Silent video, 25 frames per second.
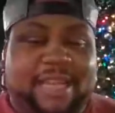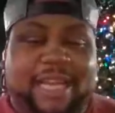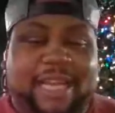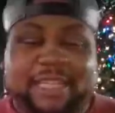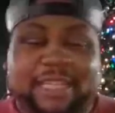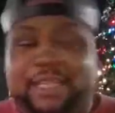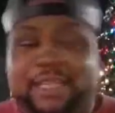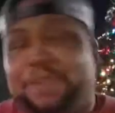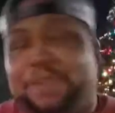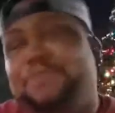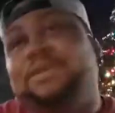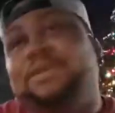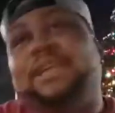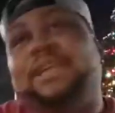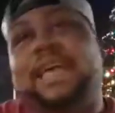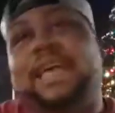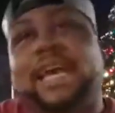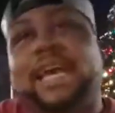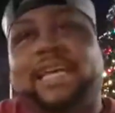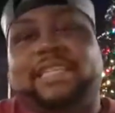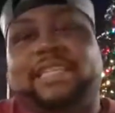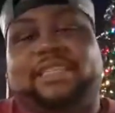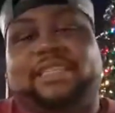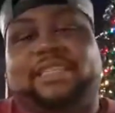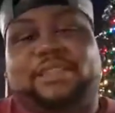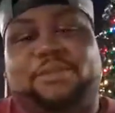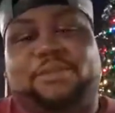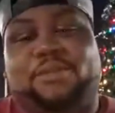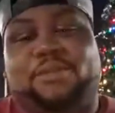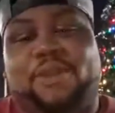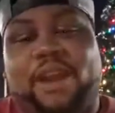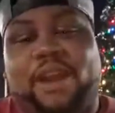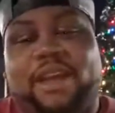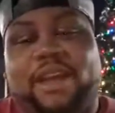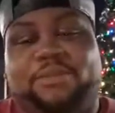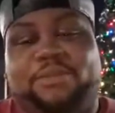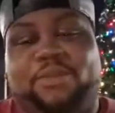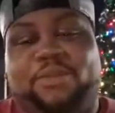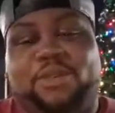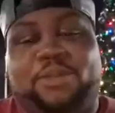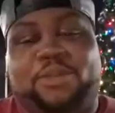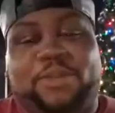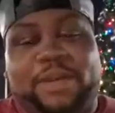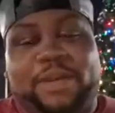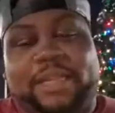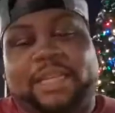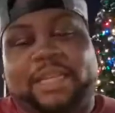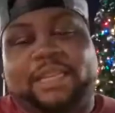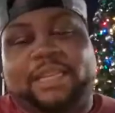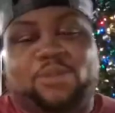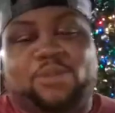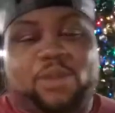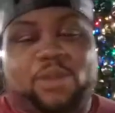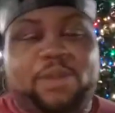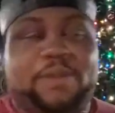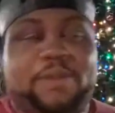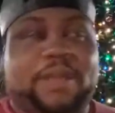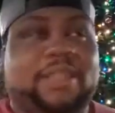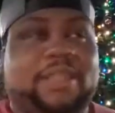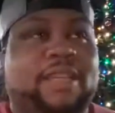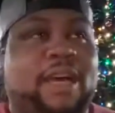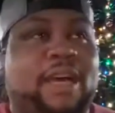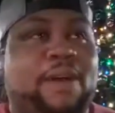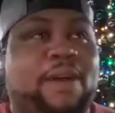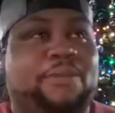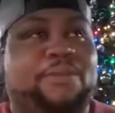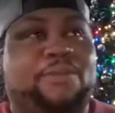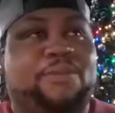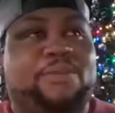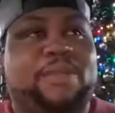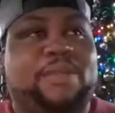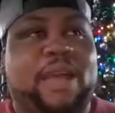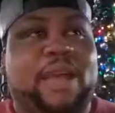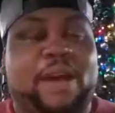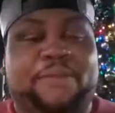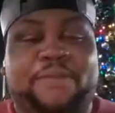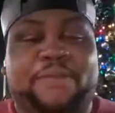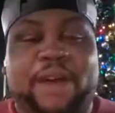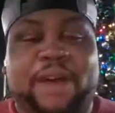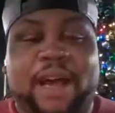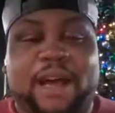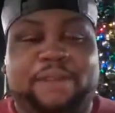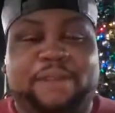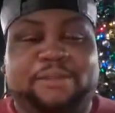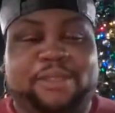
I should have put it as a surprise movie, but it's one of my top 5.